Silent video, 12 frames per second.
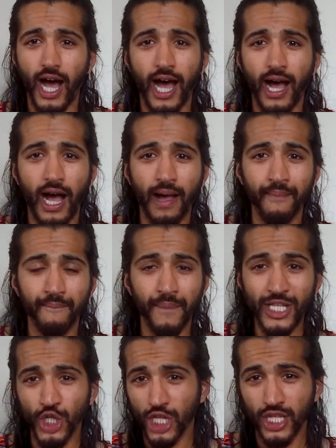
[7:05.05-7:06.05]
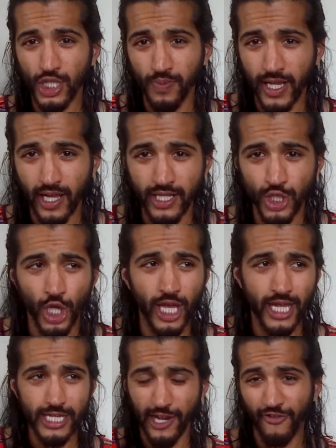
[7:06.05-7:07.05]
I'm mentioning this because
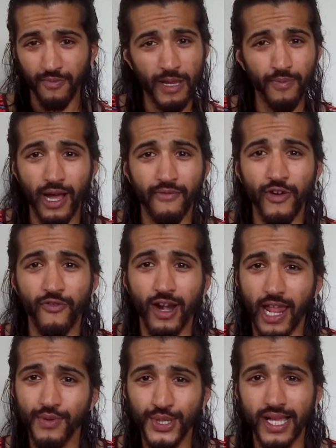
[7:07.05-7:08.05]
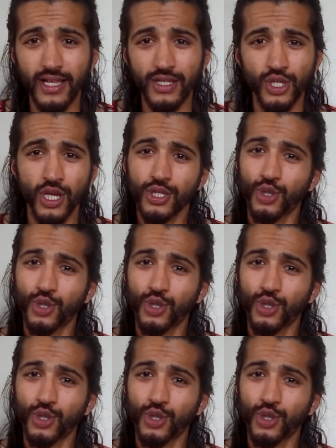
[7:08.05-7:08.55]
different people have different lifestyles.